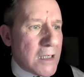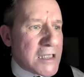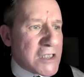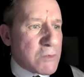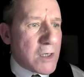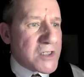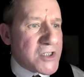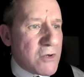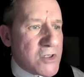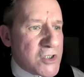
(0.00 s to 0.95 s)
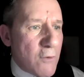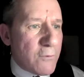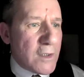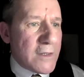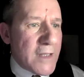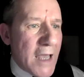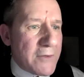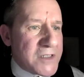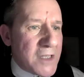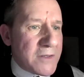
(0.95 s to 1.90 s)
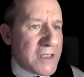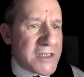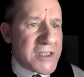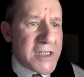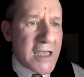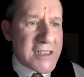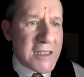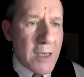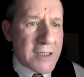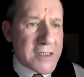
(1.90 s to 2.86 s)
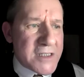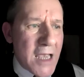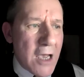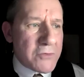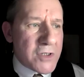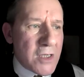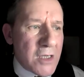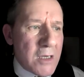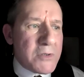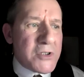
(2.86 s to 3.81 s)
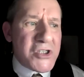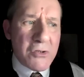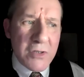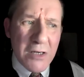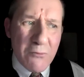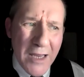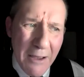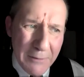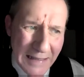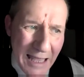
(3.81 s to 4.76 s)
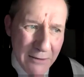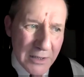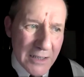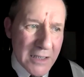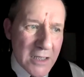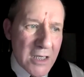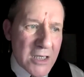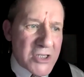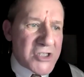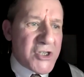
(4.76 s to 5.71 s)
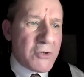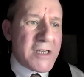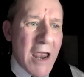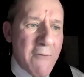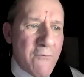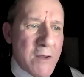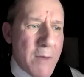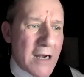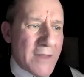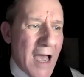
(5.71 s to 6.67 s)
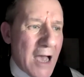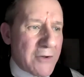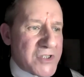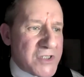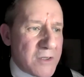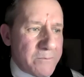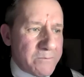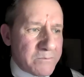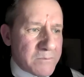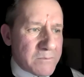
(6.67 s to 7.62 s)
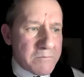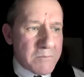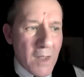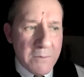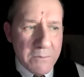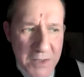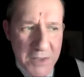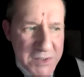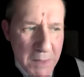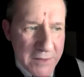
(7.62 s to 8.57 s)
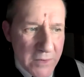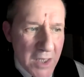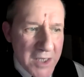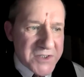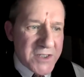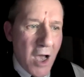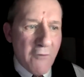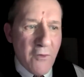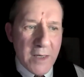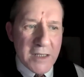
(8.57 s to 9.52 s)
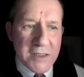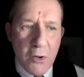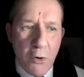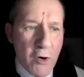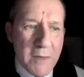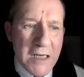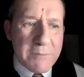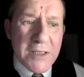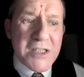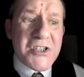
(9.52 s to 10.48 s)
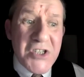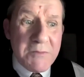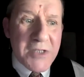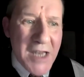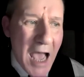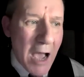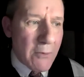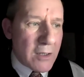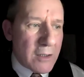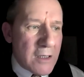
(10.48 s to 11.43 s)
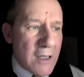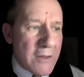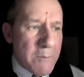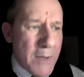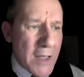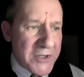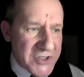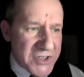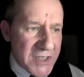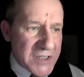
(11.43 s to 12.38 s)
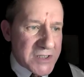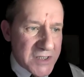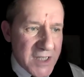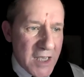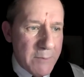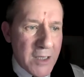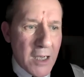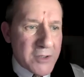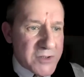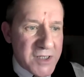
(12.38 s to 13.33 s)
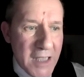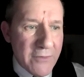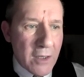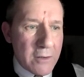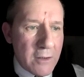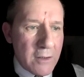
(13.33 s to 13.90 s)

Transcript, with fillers: It swung so softly in the outset that it scarcely made a sound, but soon it rang out loudly, and so did every bell in the house. This might have lasted half a minute or a minute, but it seemed an hour. The bells ceased as they had begun together.